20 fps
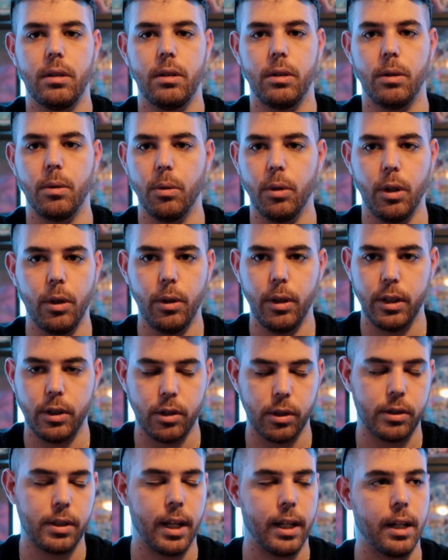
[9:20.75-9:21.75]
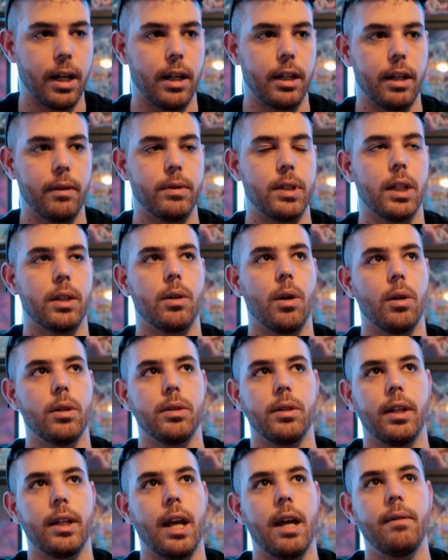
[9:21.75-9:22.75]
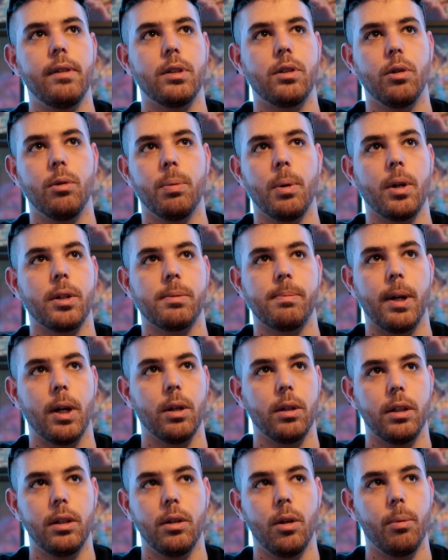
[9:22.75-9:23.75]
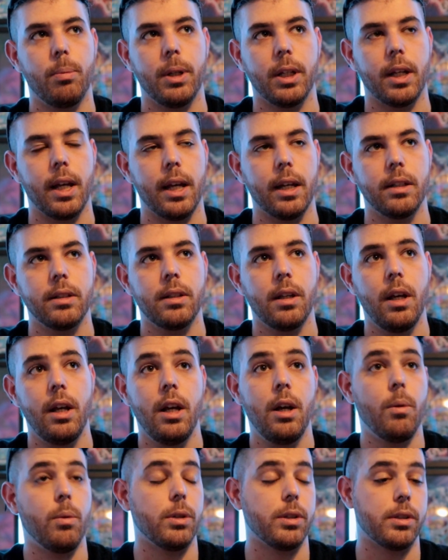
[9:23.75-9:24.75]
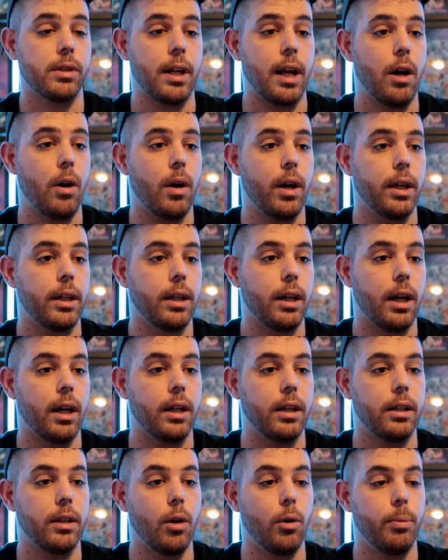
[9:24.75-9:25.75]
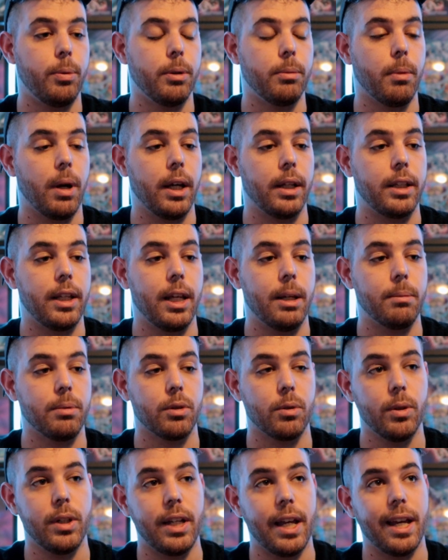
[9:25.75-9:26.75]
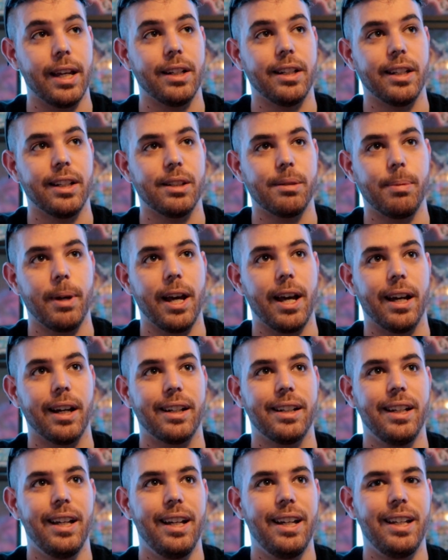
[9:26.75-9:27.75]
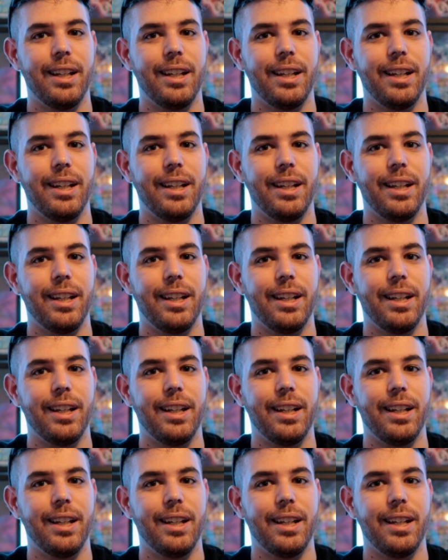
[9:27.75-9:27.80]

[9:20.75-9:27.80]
You literally just cannot have dead cards. Like, having 2 Prosperity in opening hand, which is how I opened my Game 3 hand against Pac.